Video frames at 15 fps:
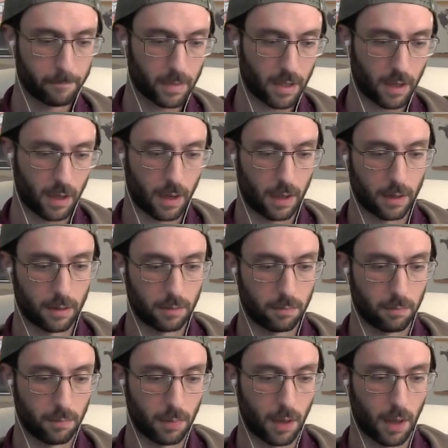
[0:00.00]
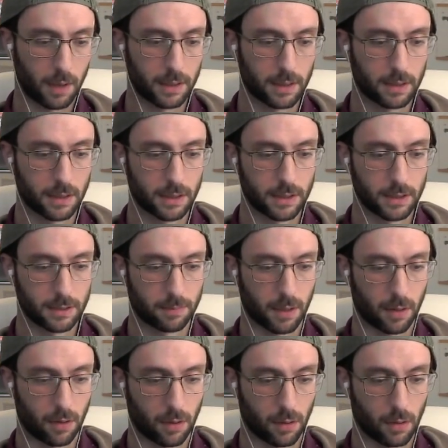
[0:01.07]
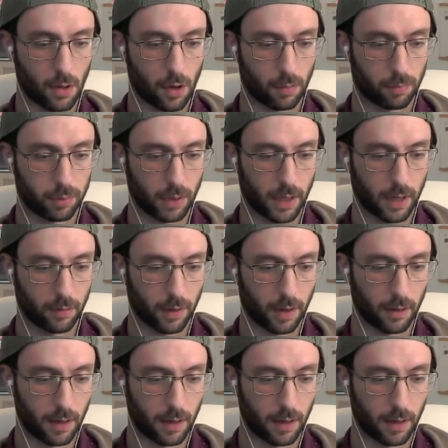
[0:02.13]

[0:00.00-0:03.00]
And I think this has been a long plan, right,